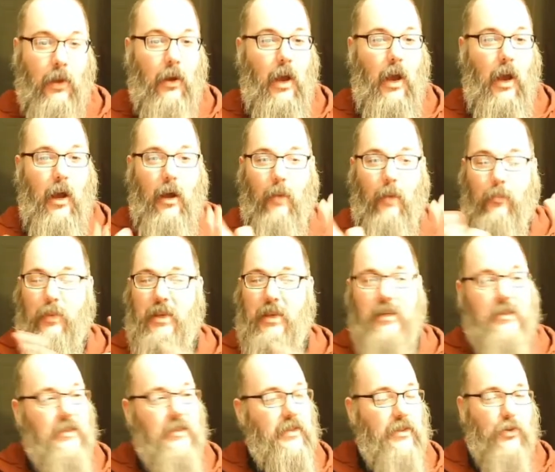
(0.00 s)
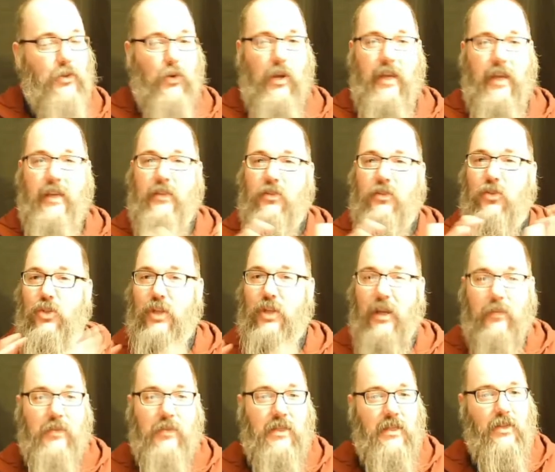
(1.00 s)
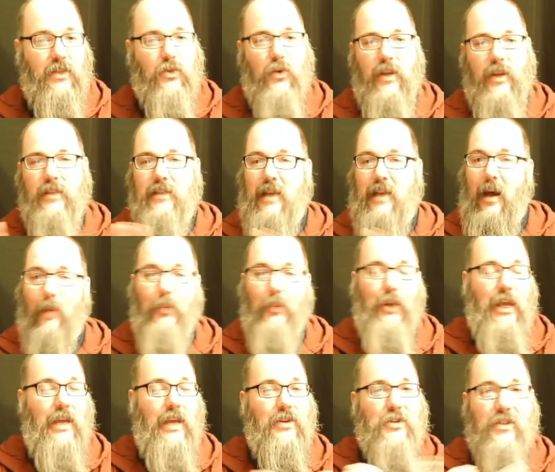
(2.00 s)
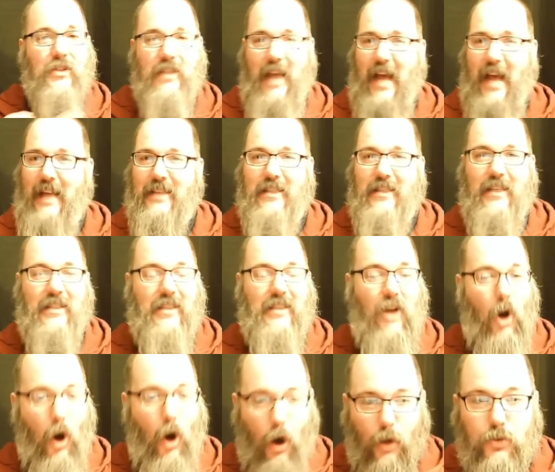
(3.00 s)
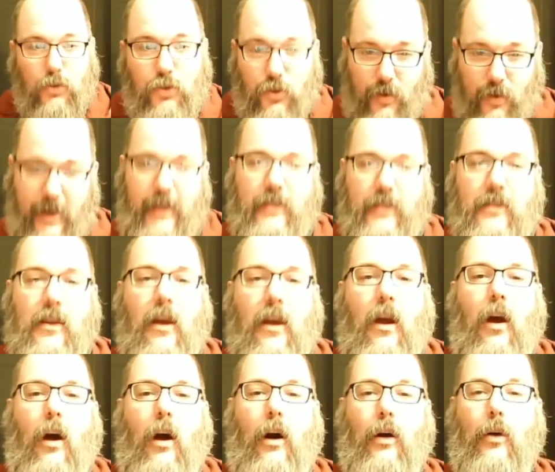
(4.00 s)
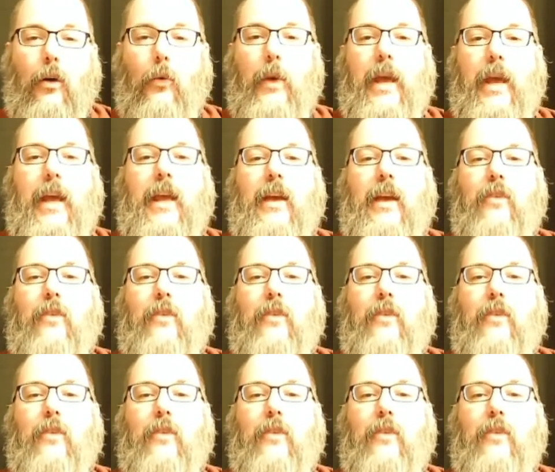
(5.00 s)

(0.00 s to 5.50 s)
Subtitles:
PC traits, GMC traits, complications, assets, all traits are a way of